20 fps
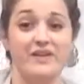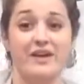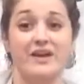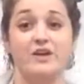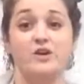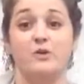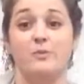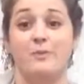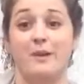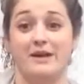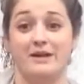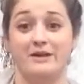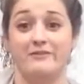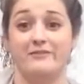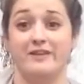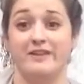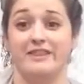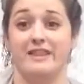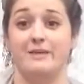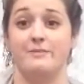It'll
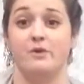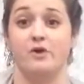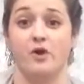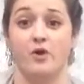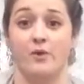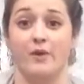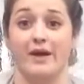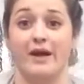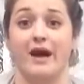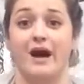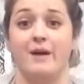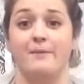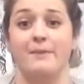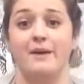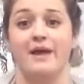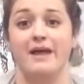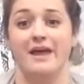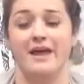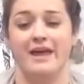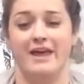benefit them growing up.
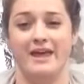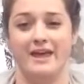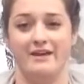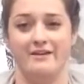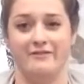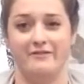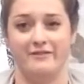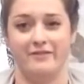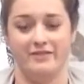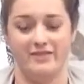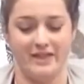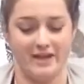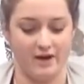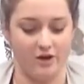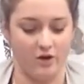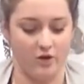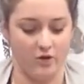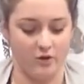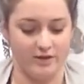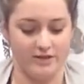If they're
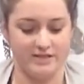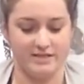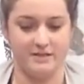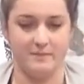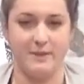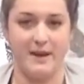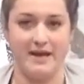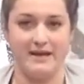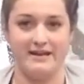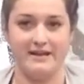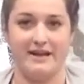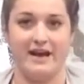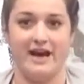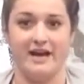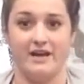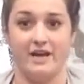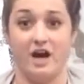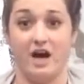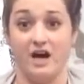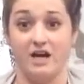always dependent
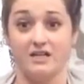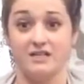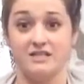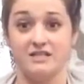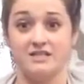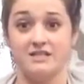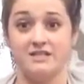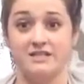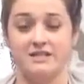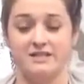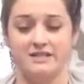on us,